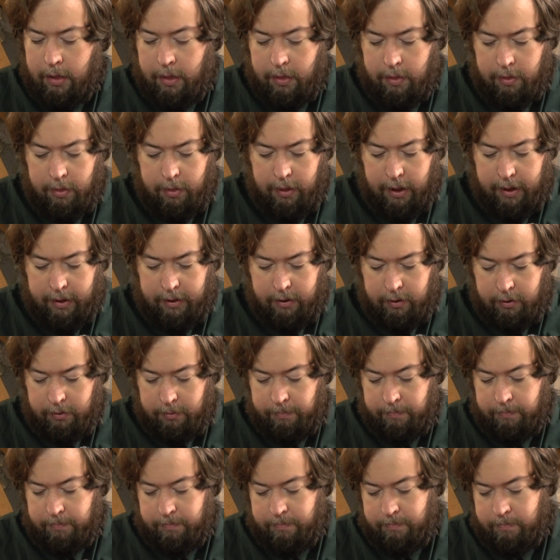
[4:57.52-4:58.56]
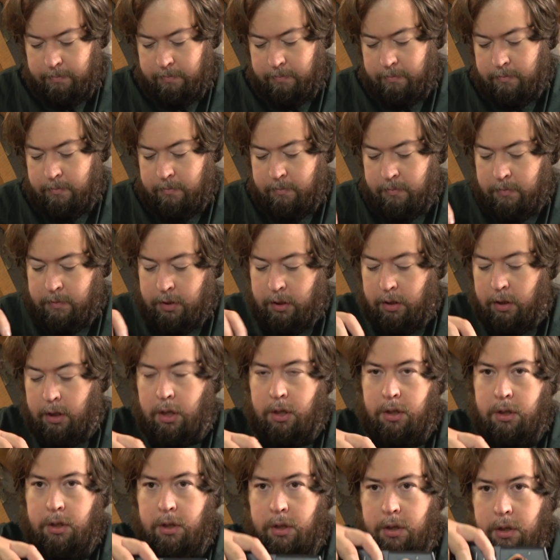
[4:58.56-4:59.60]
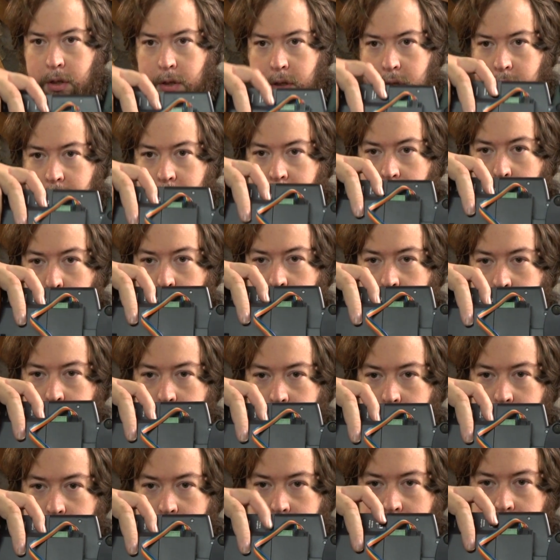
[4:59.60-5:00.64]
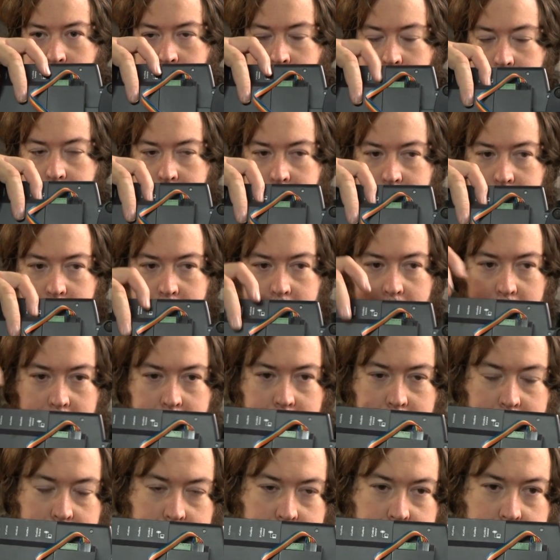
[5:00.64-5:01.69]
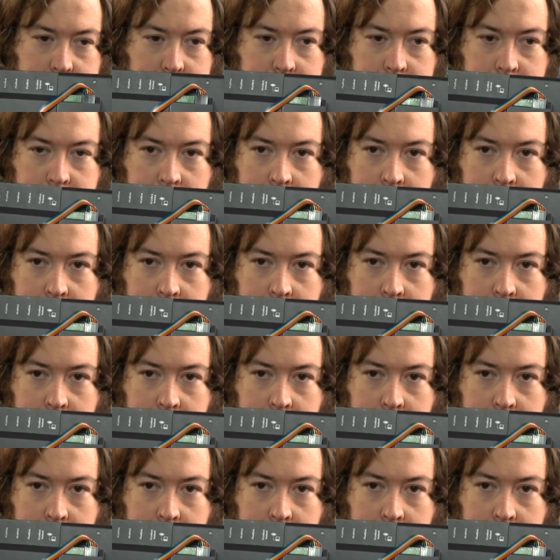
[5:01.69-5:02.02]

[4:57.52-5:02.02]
Then You've got your network port. This allows you to